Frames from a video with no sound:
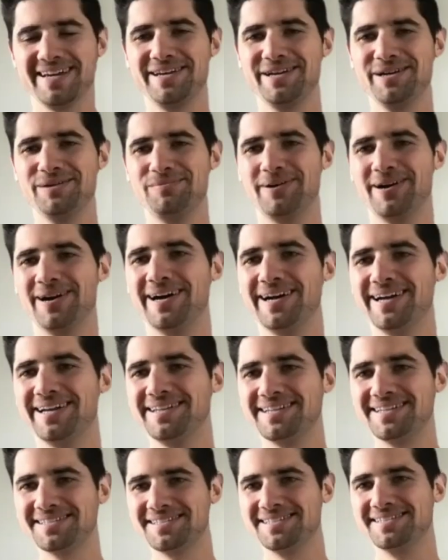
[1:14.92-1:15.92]
you, Brian.
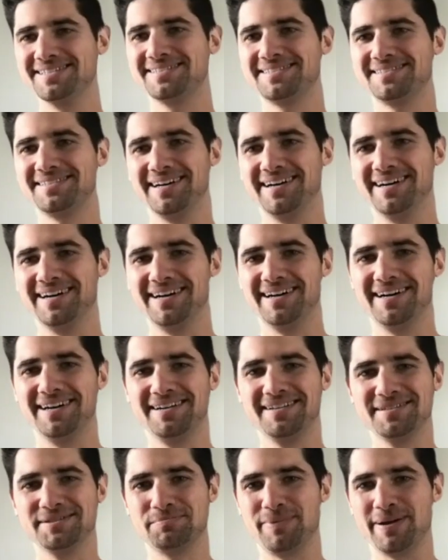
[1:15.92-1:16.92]
This is
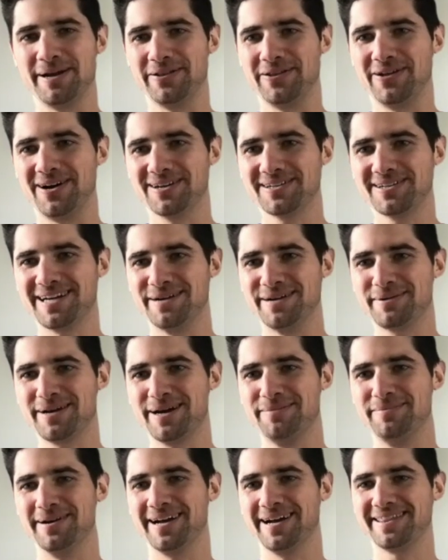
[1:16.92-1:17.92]
it's been a long time
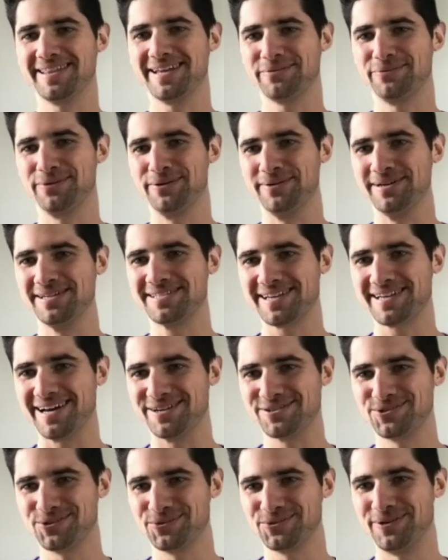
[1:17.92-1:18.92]
coming. I think we
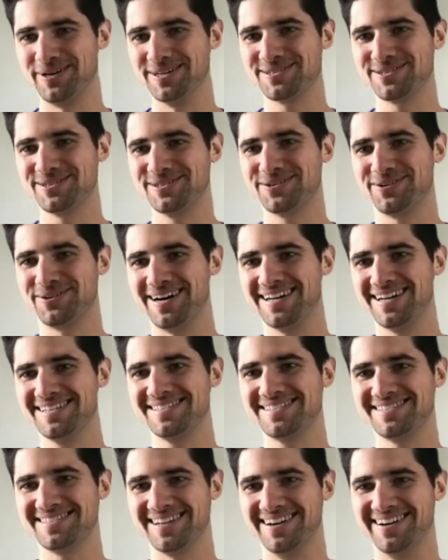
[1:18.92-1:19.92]
rescheduled once or
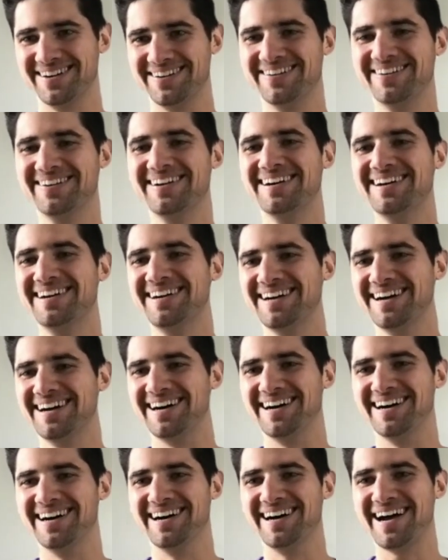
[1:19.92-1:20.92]
twice. So
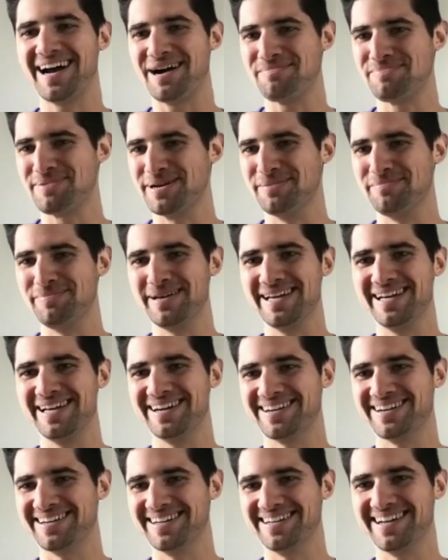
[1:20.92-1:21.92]
happy to be
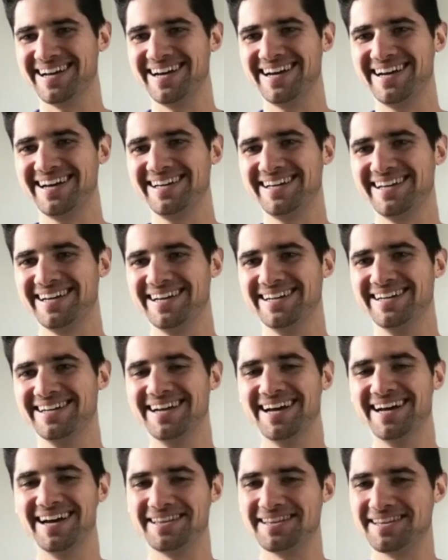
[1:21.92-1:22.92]
here today.
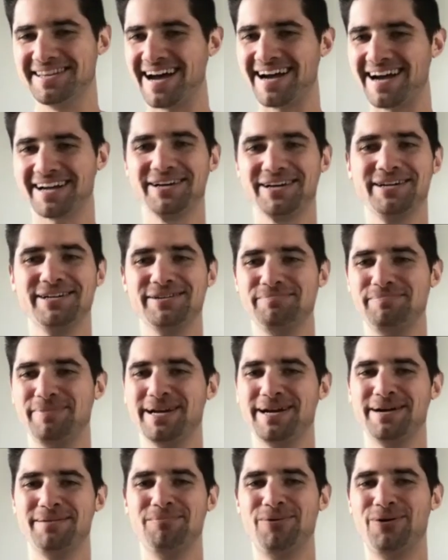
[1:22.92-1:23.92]
And that couldn't have
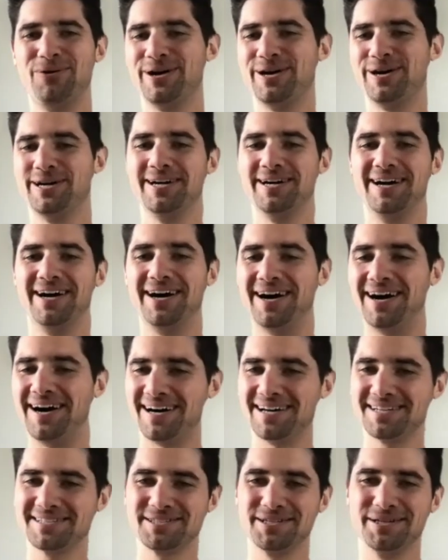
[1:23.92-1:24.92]
been a more
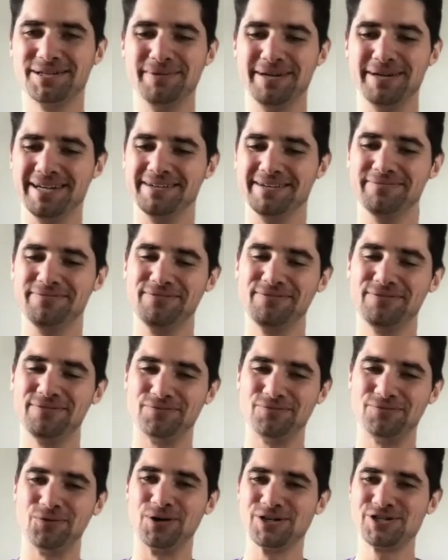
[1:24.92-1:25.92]
awesome and
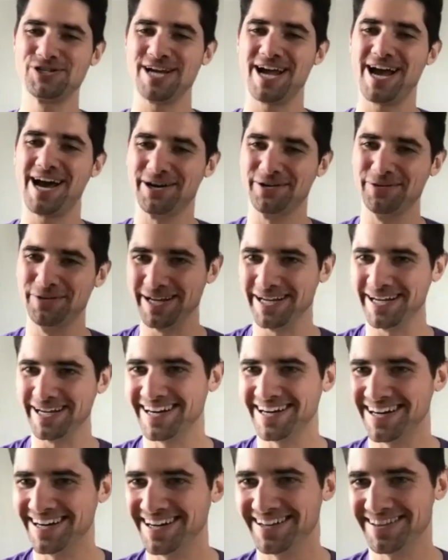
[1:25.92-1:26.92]
foreshadowing
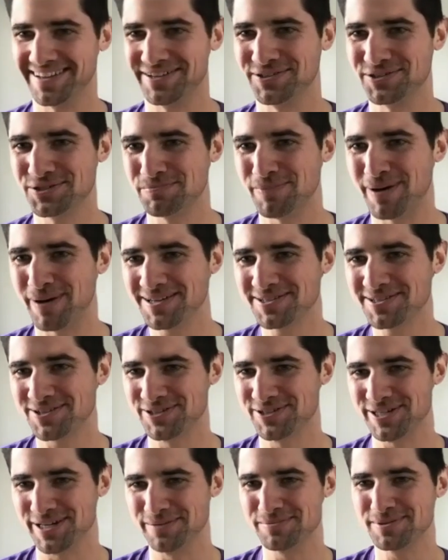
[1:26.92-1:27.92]
little
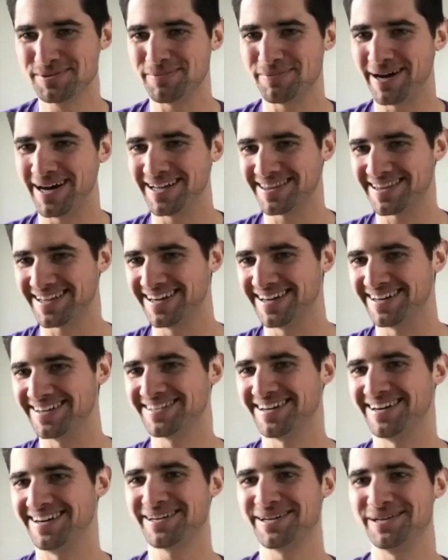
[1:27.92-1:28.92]
sponsorship spot there,
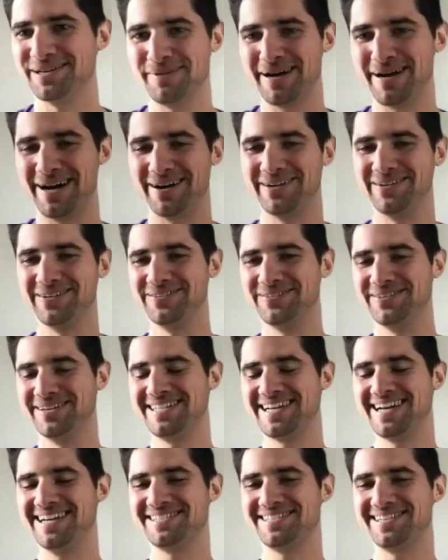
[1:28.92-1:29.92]
talking about
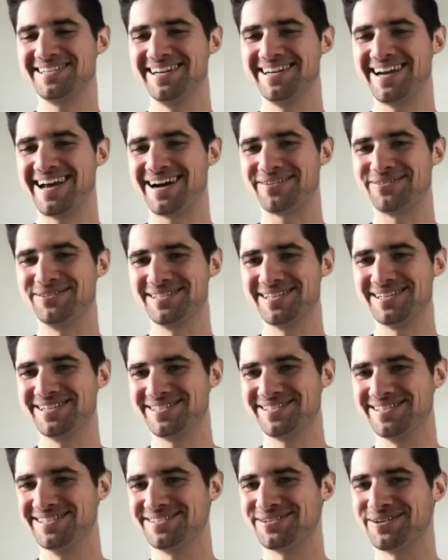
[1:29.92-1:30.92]
retention and
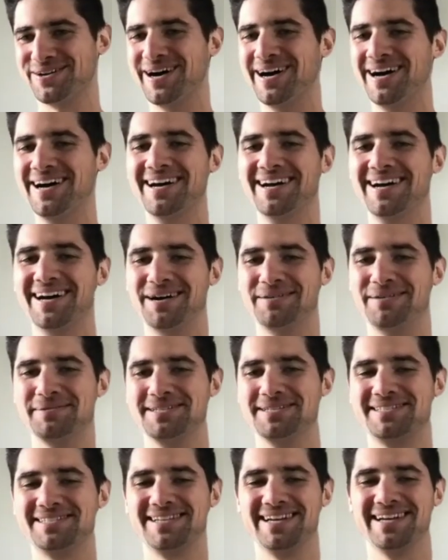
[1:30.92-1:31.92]
acquisition. So I'm
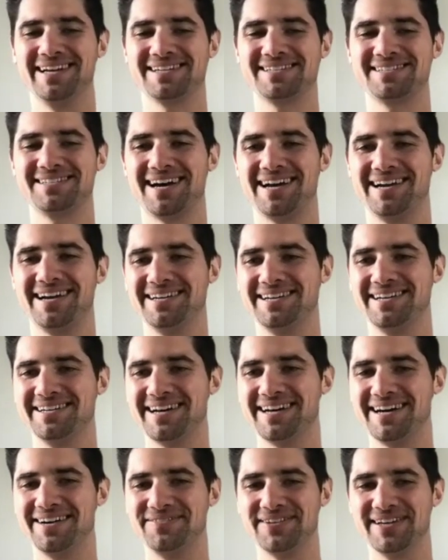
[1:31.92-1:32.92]
excited to
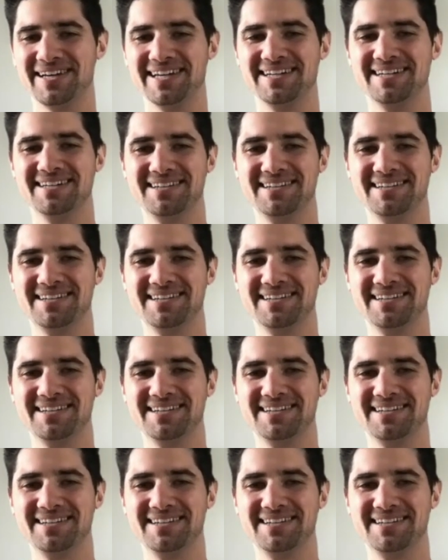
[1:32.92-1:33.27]
dive in.